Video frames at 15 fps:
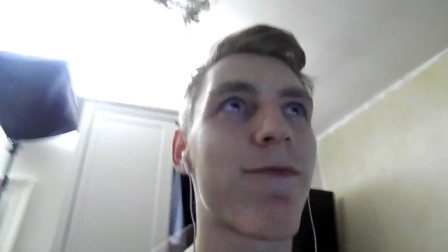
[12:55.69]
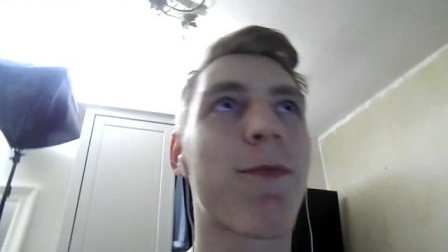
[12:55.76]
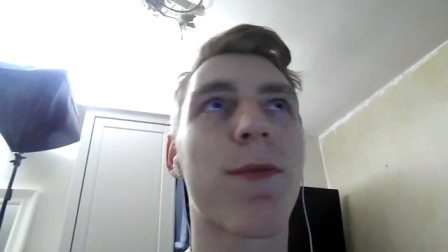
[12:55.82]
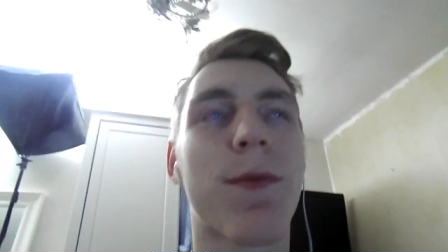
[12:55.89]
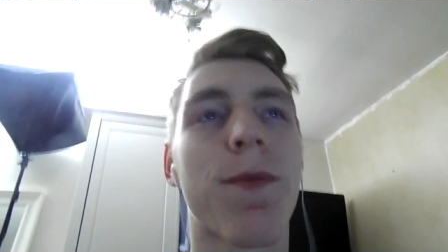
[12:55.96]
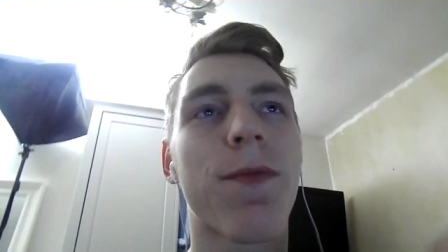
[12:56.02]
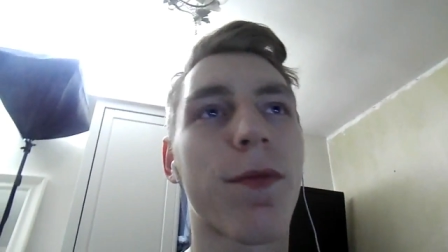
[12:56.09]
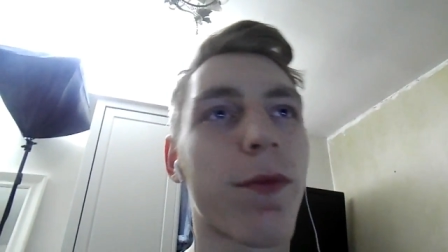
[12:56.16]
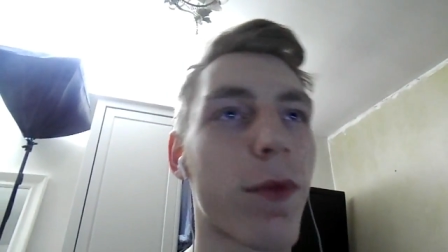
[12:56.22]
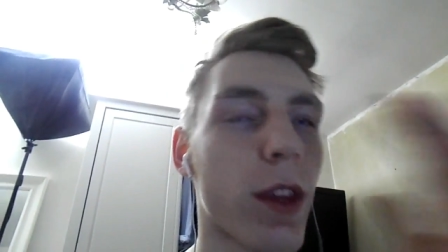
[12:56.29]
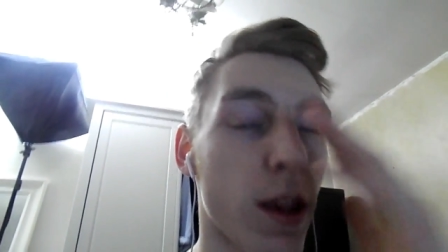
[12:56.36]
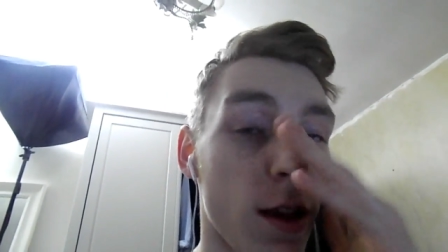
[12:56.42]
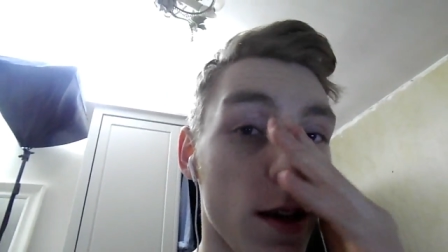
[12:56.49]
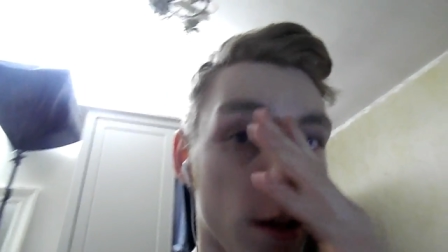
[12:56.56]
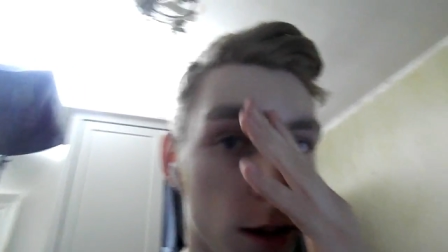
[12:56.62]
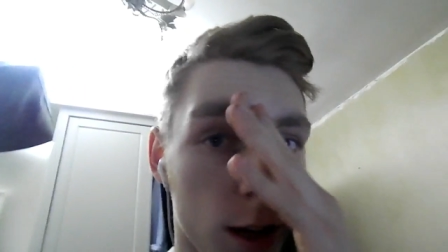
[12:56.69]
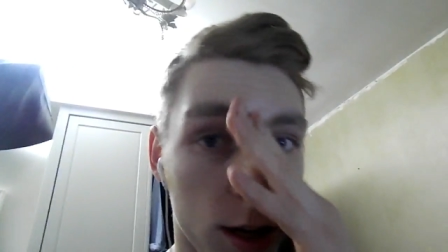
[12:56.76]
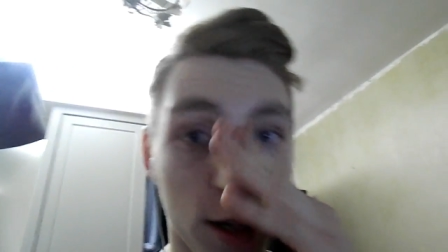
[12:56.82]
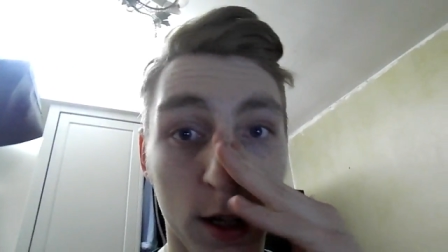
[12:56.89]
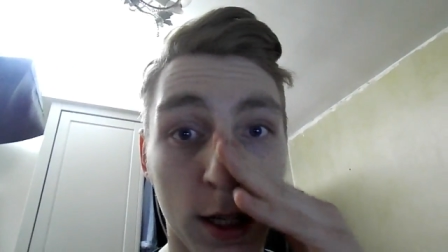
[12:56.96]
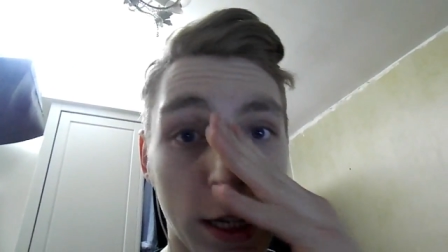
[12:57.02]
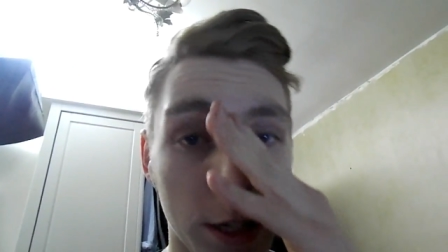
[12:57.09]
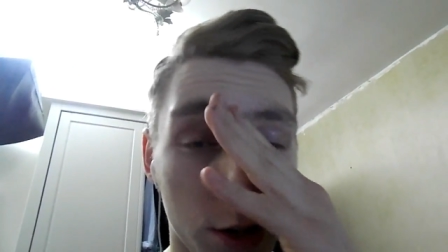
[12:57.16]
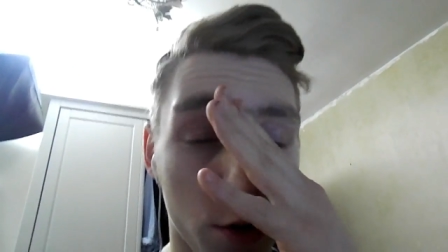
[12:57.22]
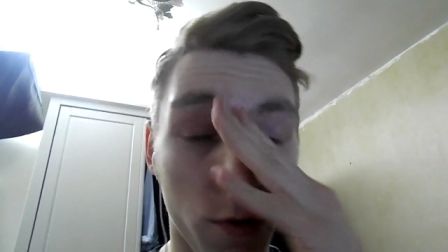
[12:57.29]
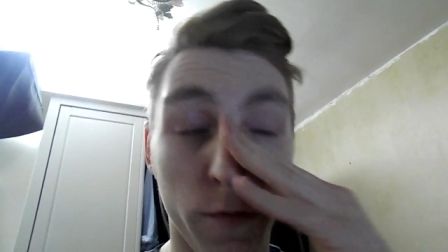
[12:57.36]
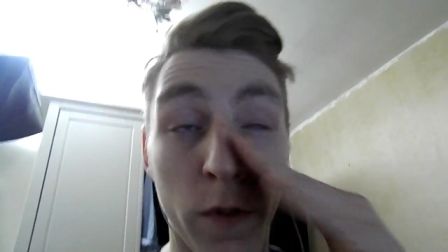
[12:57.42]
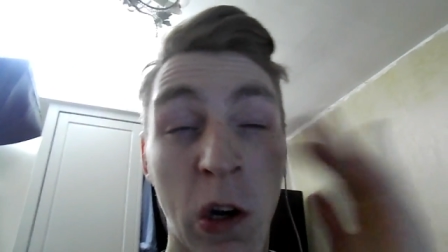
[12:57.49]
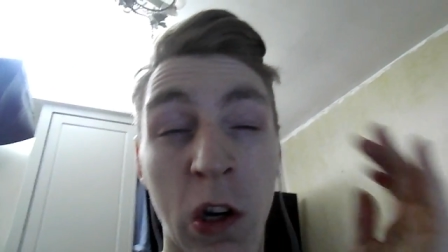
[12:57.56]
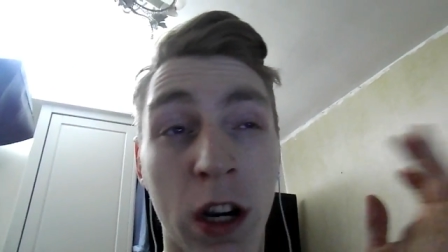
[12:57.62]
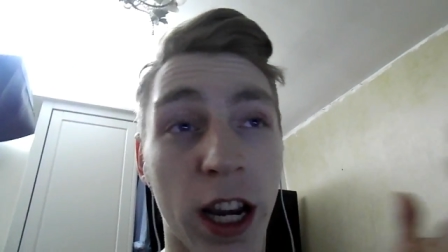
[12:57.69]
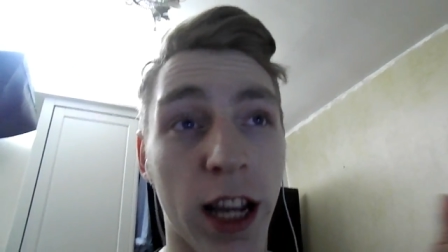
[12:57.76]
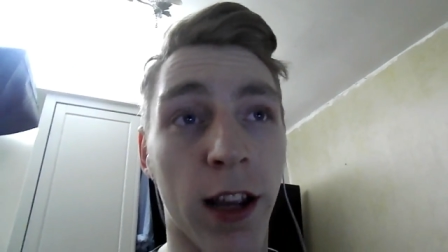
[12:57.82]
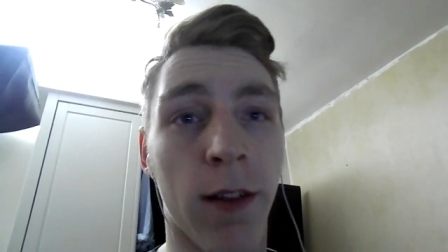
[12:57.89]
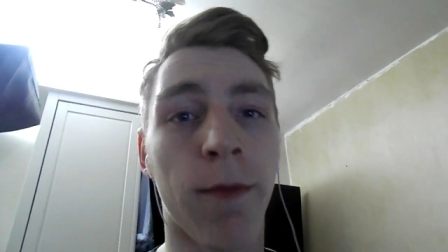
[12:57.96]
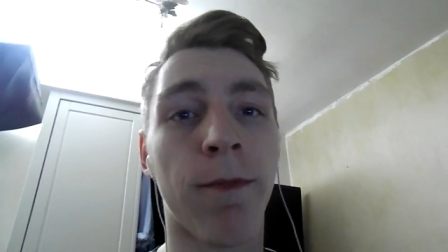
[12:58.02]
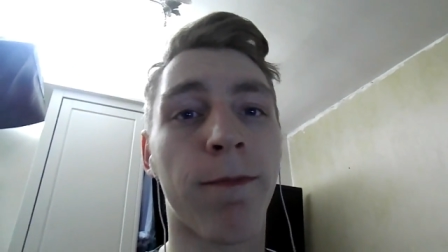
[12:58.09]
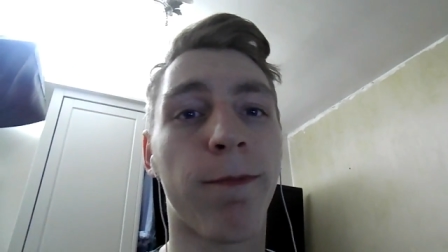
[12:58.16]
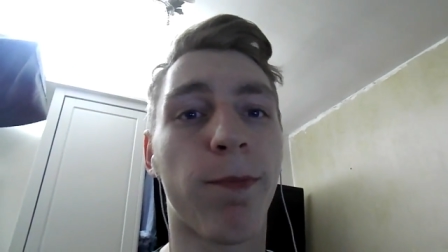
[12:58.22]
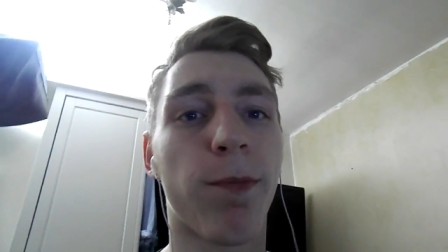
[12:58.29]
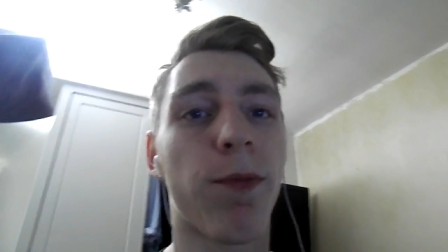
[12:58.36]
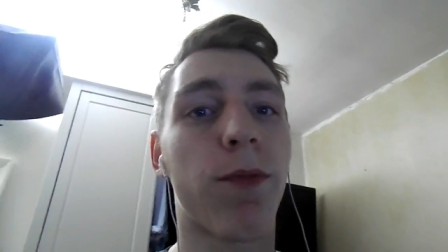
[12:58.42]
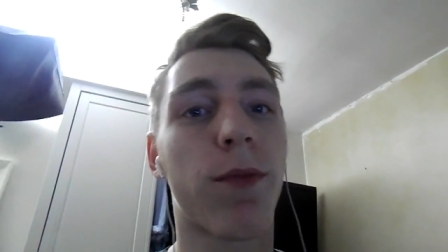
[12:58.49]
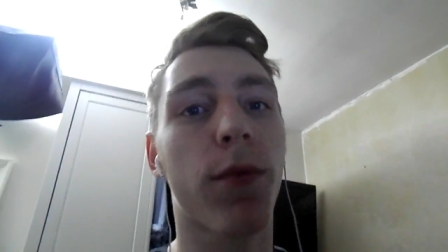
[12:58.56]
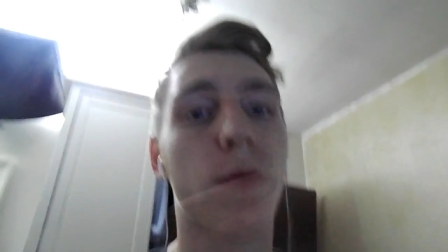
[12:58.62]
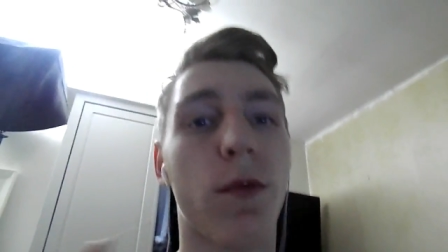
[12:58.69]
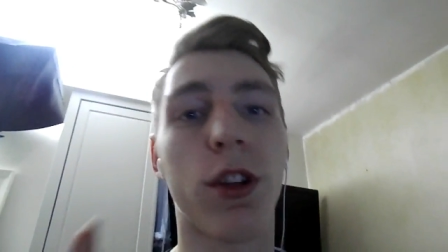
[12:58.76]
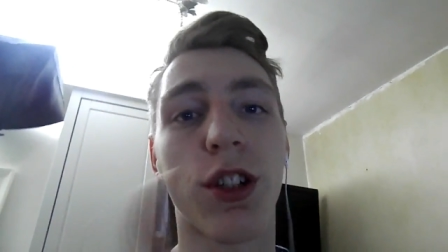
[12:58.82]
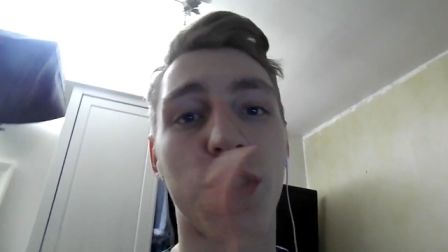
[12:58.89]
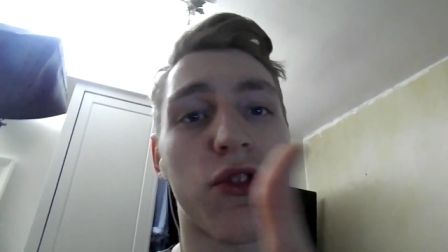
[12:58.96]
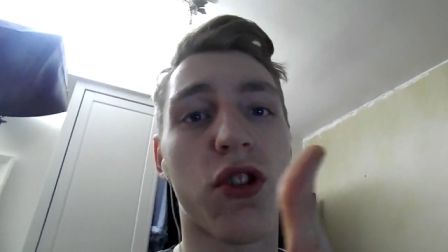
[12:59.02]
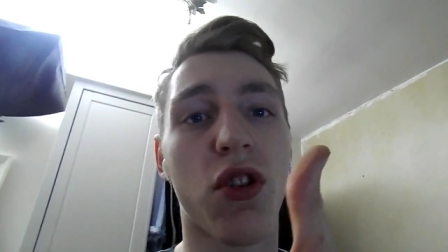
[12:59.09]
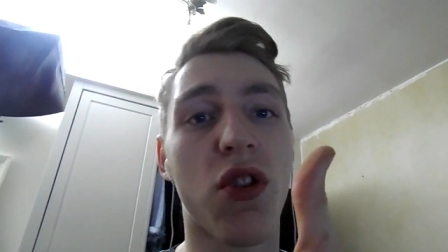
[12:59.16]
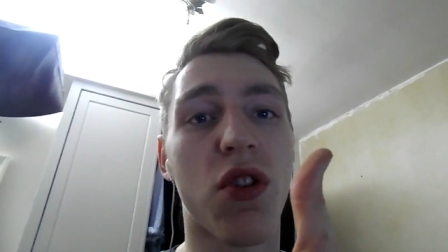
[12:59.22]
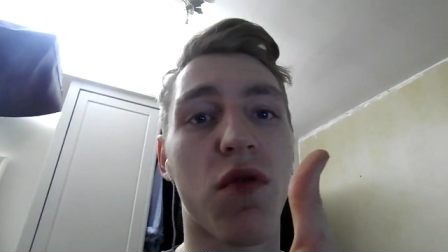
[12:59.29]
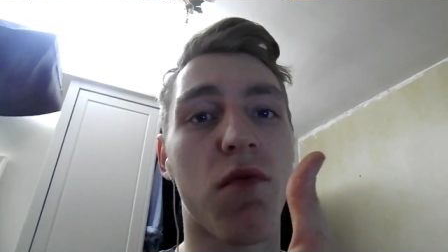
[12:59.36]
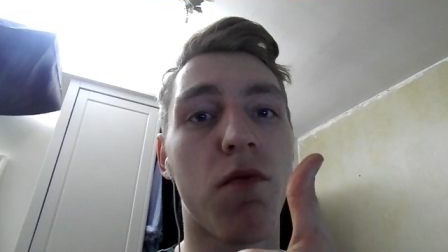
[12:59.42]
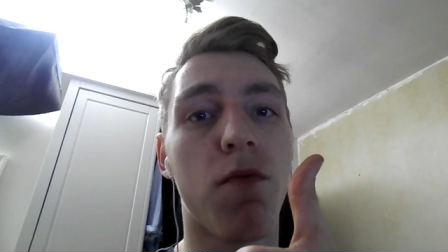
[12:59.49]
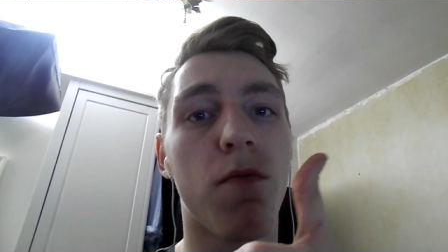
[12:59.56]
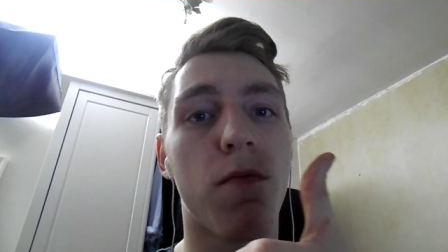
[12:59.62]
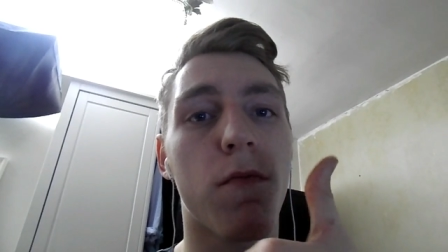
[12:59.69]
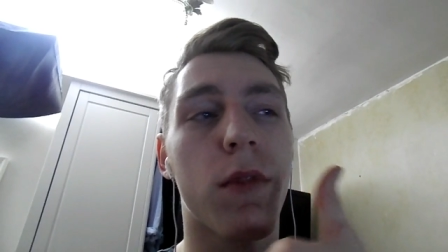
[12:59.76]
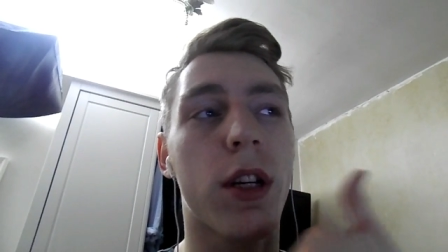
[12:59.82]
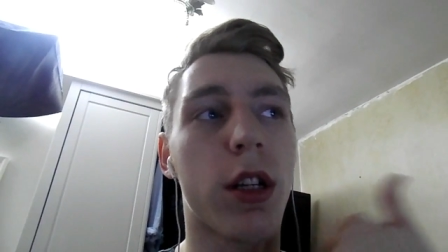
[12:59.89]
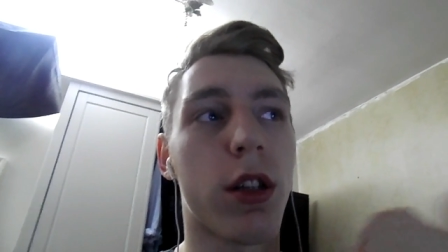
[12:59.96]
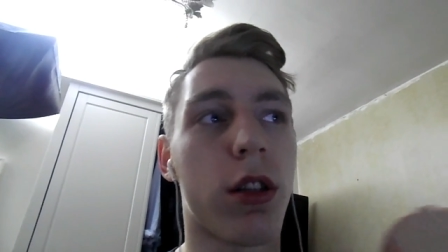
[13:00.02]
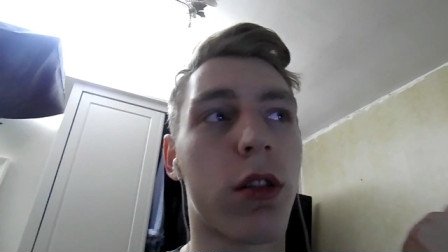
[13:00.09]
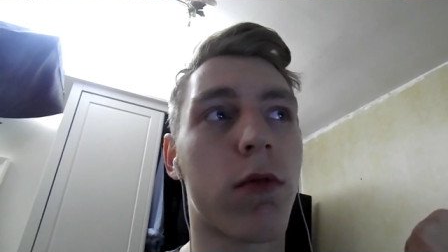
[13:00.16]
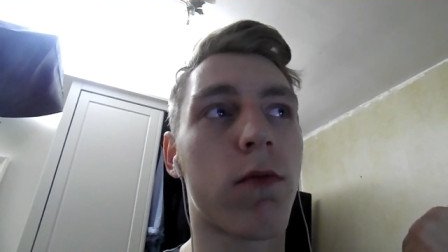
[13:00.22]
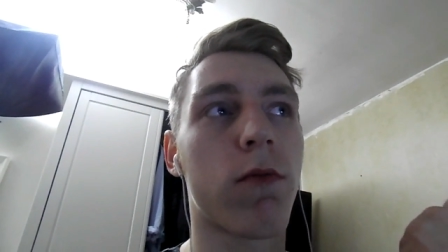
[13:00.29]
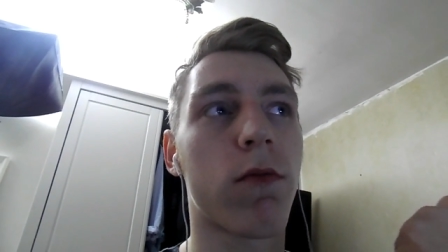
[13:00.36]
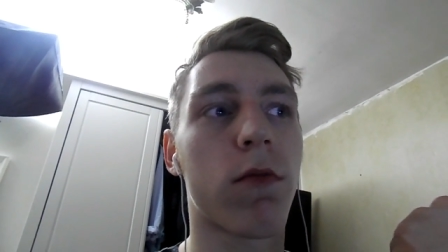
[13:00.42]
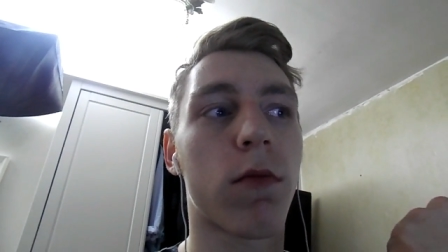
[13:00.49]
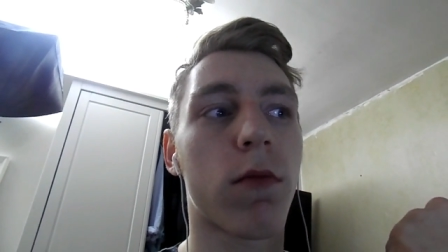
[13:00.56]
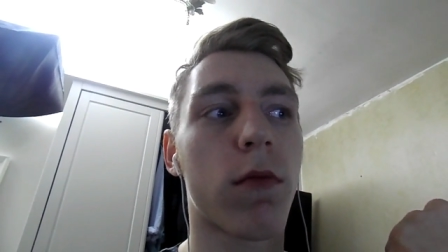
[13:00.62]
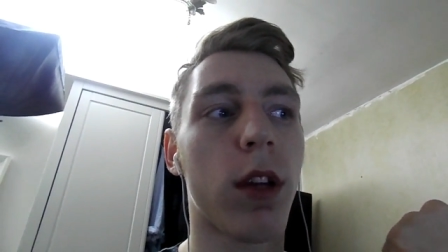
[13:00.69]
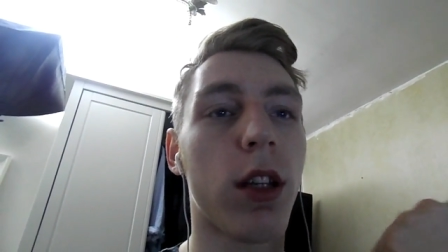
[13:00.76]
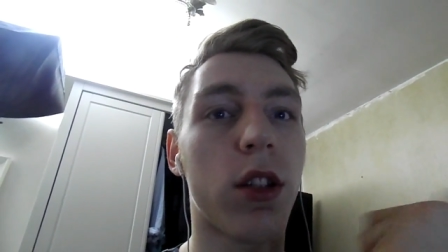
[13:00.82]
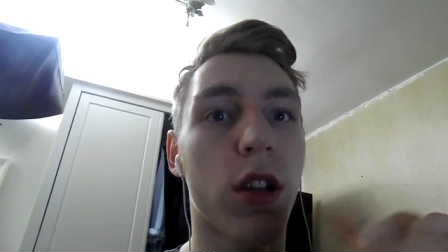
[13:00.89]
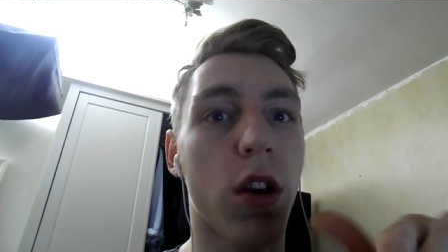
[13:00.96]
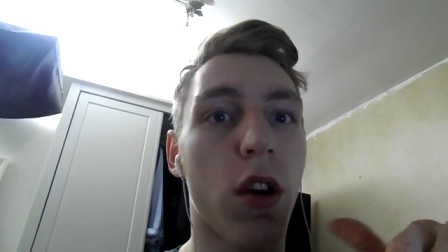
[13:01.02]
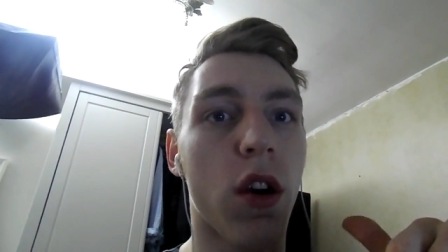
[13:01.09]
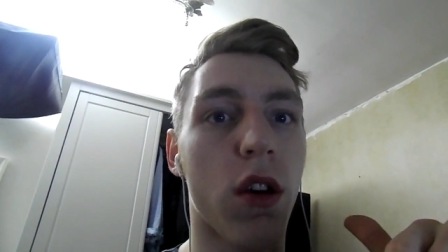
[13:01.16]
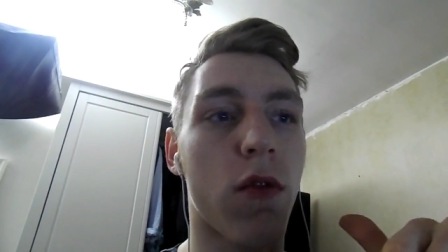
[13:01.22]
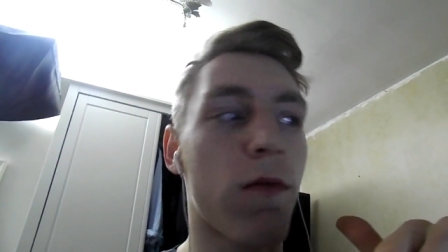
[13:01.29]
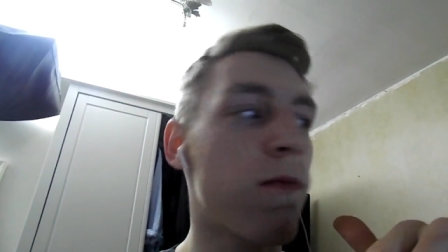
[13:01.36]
I continue vlogging, which is good, because it's good.